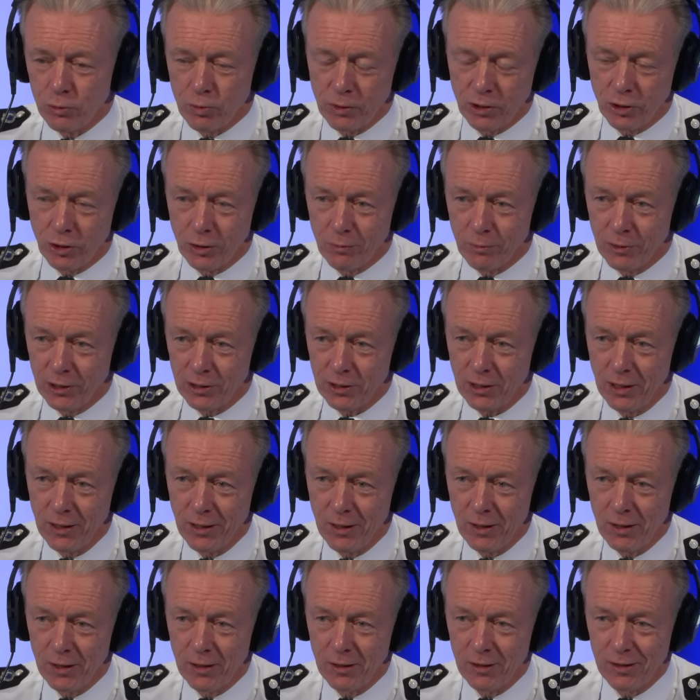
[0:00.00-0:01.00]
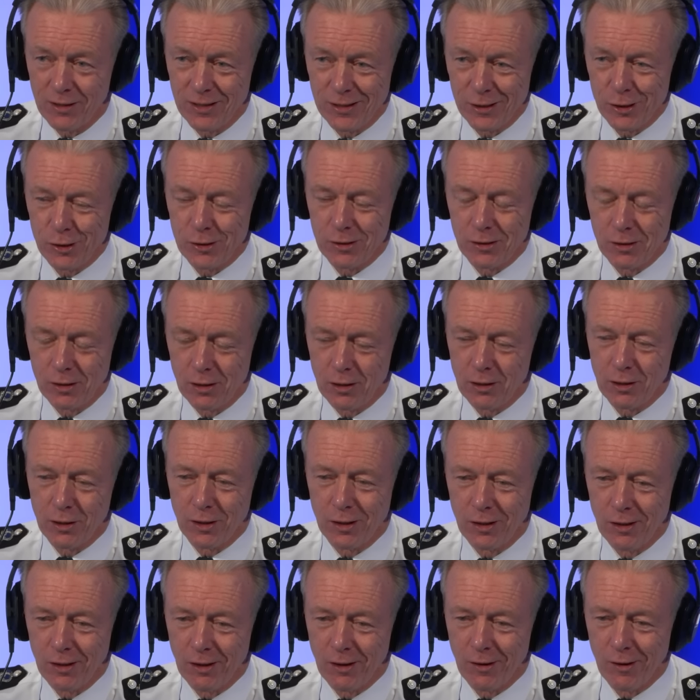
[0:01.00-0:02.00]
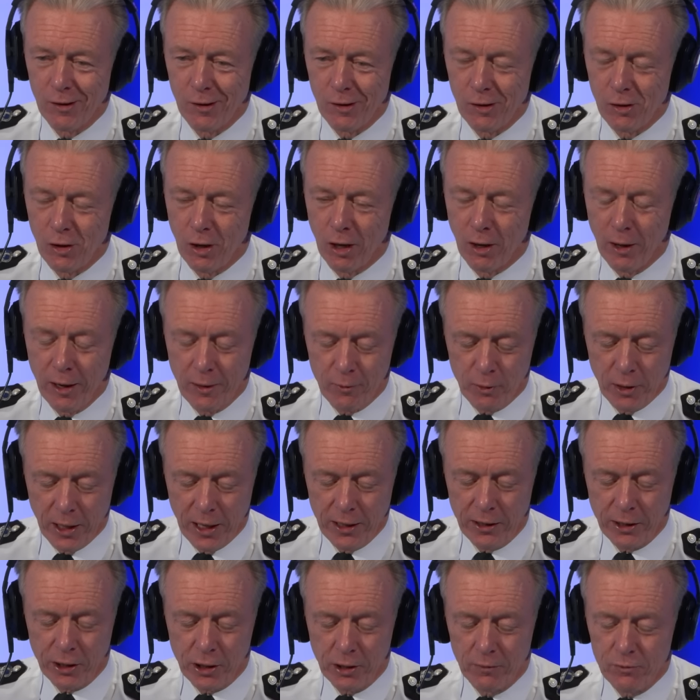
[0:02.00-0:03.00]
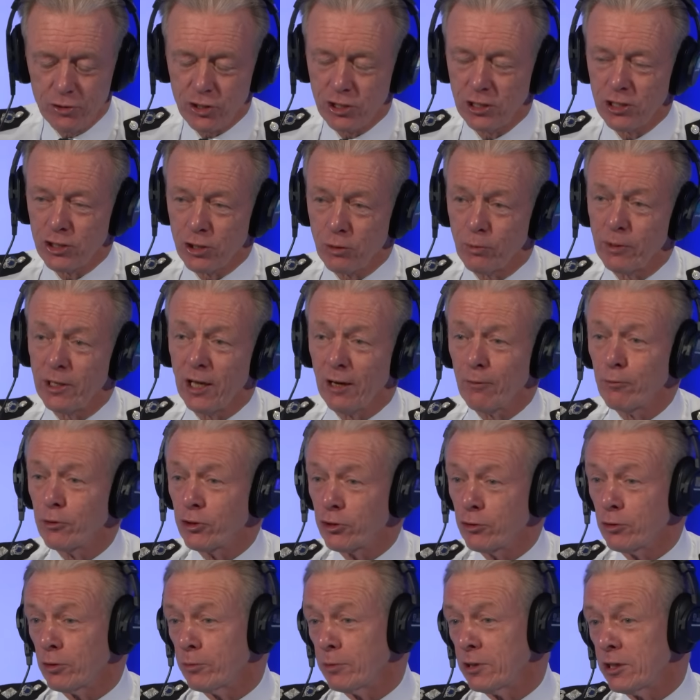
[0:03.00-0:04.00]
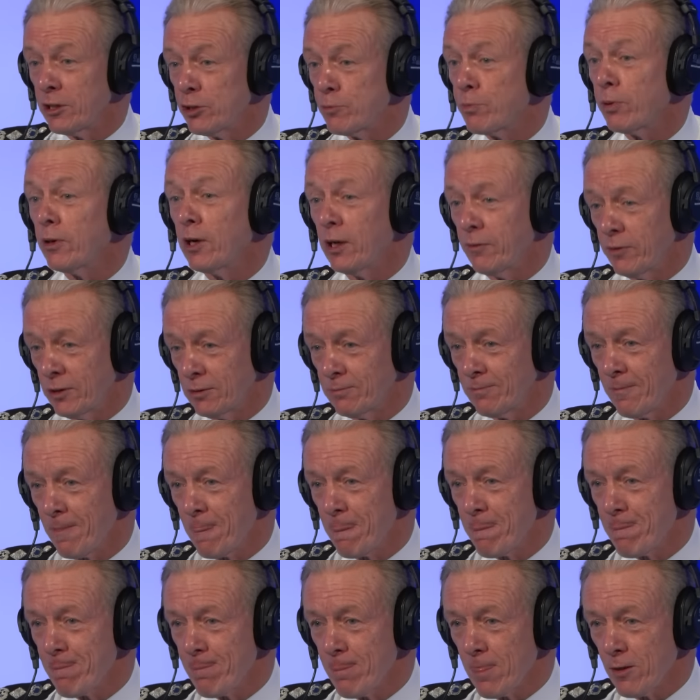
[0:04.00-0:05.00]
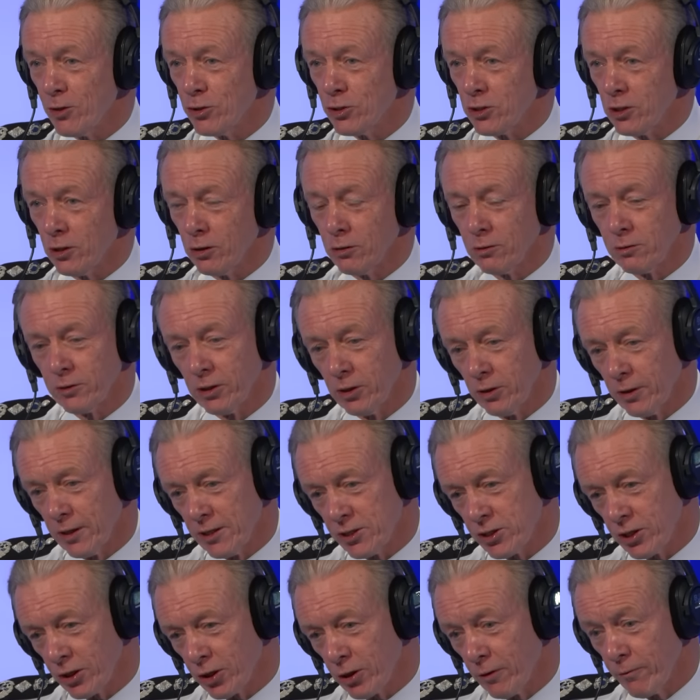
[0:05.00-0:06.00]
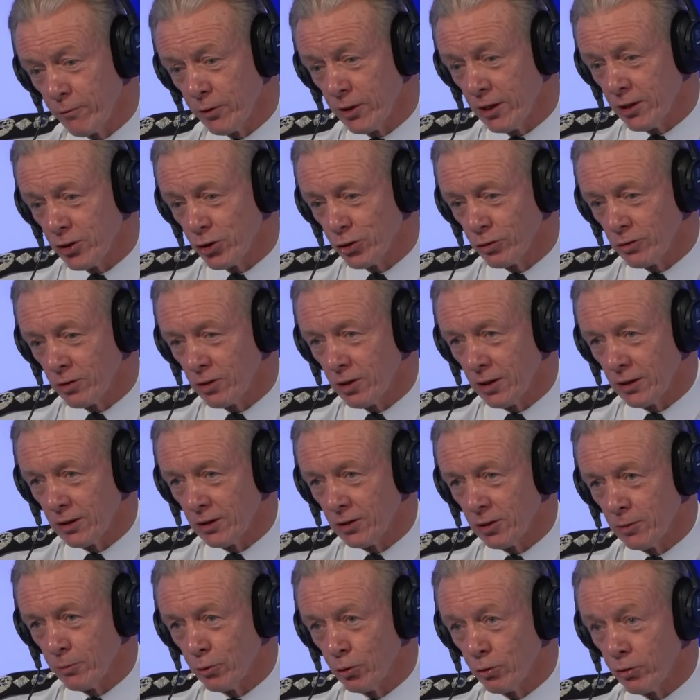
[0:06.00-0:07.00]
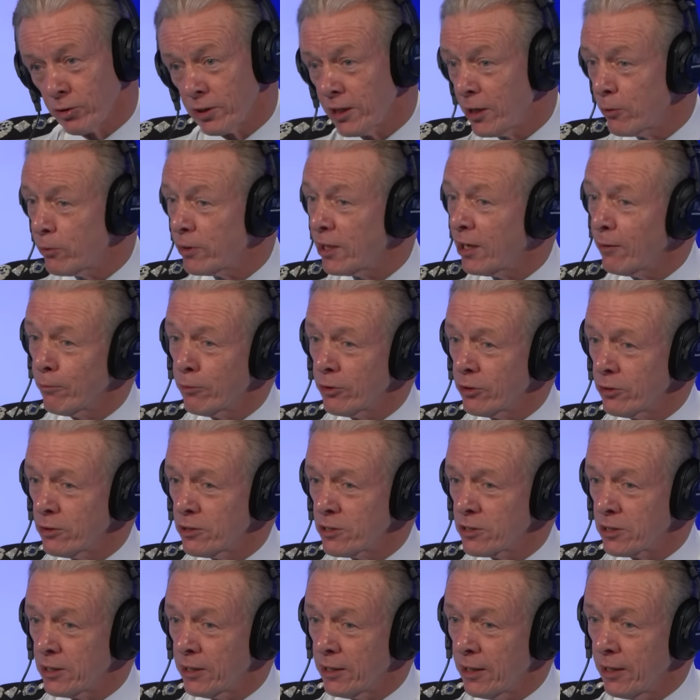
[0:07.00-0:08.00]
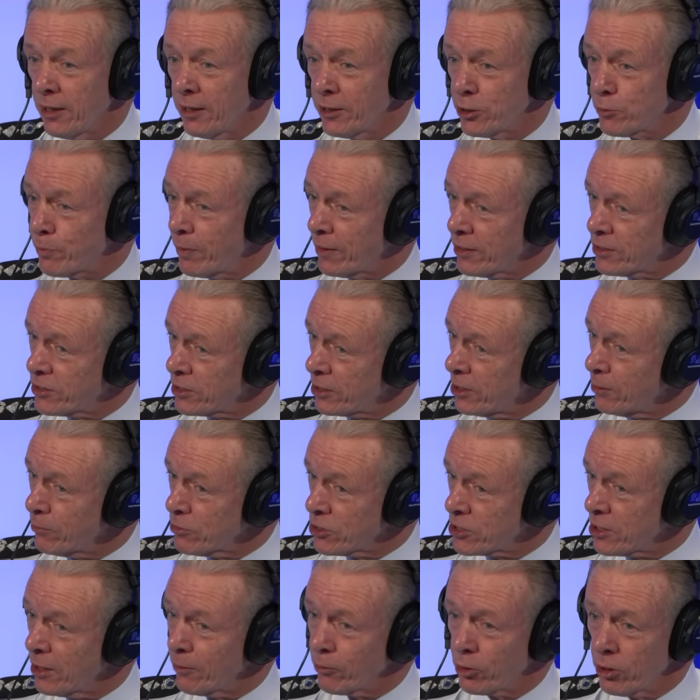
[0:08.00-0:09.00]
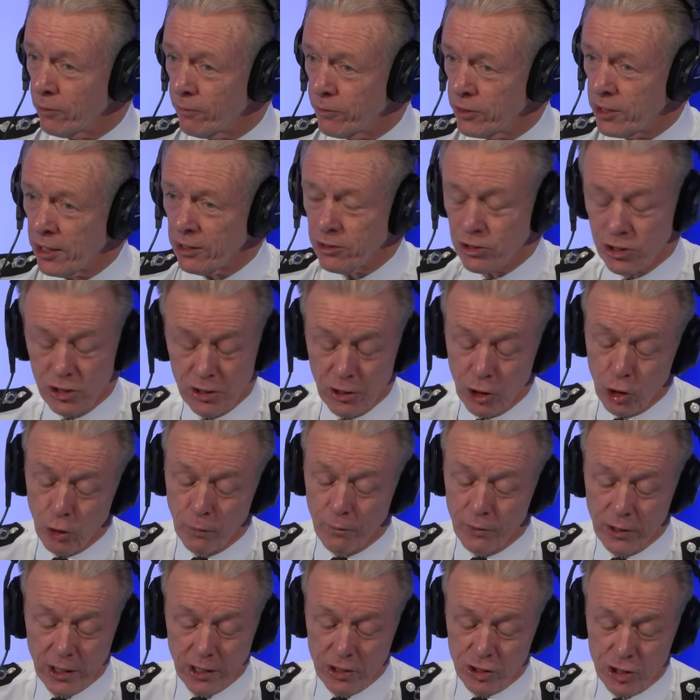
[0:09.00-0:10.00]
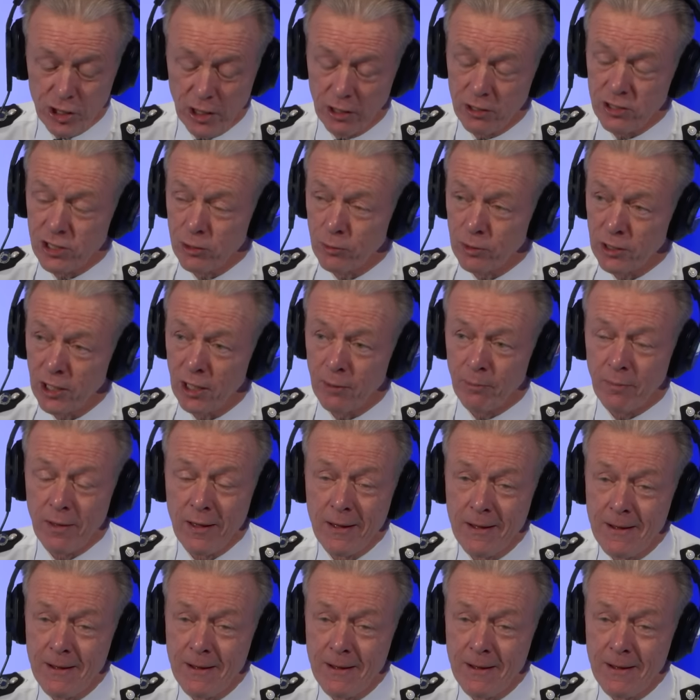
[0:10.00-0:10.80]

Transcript: Have you asked Prime Minister? I need more men and women. No, any conversation we have with government is private. So you know it's a confidential thing that both they would have with us, and I expect to keep the same confidenti- confidentiality with them.